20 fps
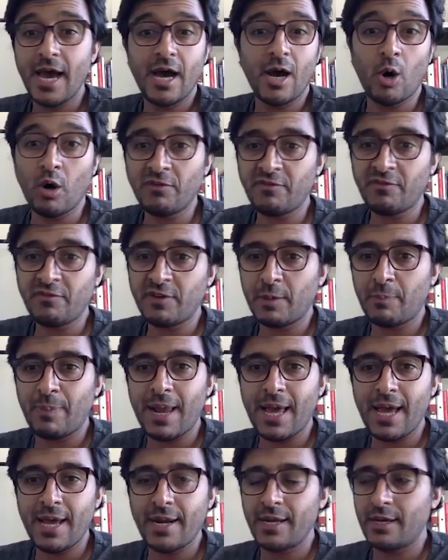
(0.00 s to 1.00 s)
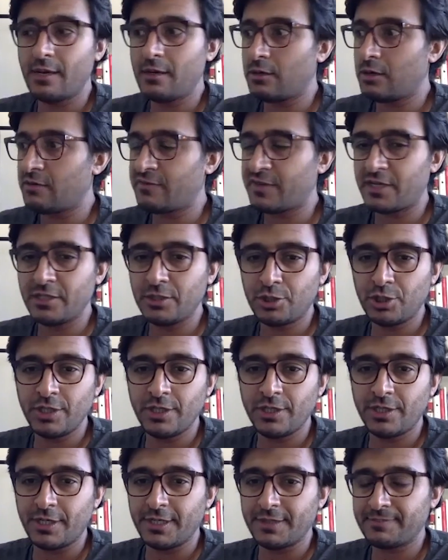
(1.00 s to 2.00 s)
over planning, over
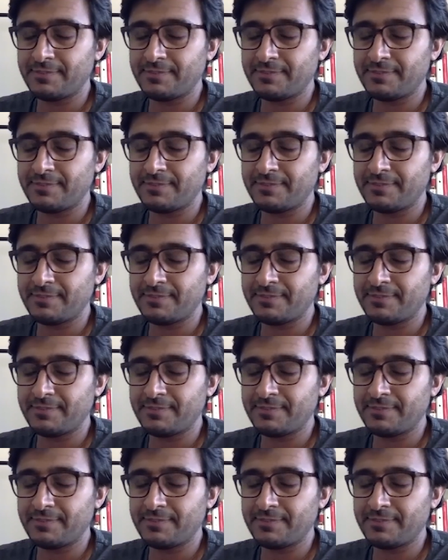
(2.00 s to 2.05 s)
engineering.